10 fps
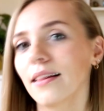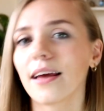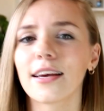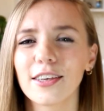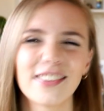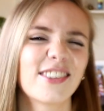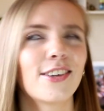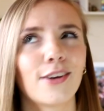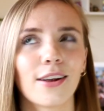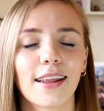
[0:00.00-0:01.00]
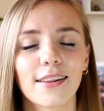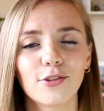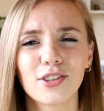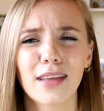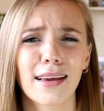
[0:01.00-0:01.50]
Like, you know, like they'll
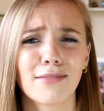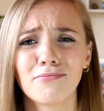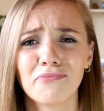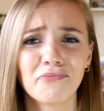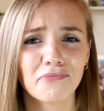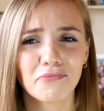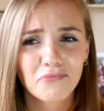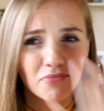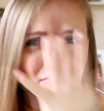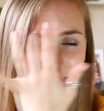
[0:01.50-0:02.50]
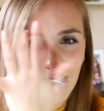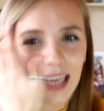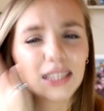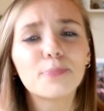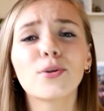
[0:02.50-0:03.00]
just like,
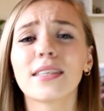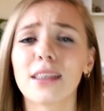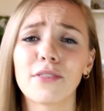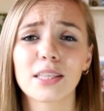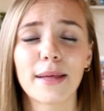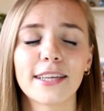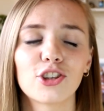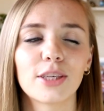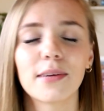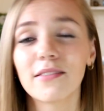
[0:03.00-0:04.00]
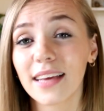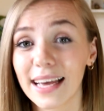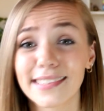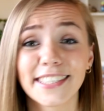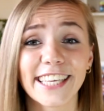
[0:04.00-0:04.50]
it's pretty self-explanatory, but if the
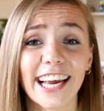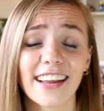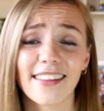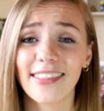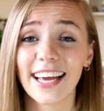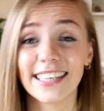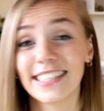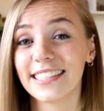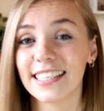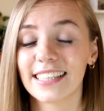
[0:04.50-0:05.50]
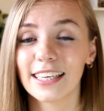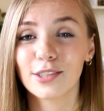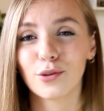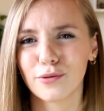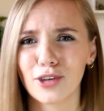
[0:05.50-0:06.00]
guest doesn't get it then the ACC is there to
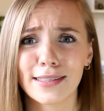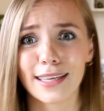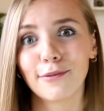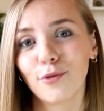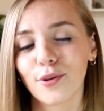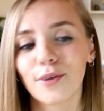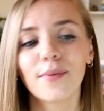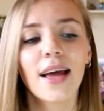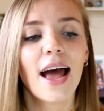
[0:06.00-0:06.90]
sort of translate for them.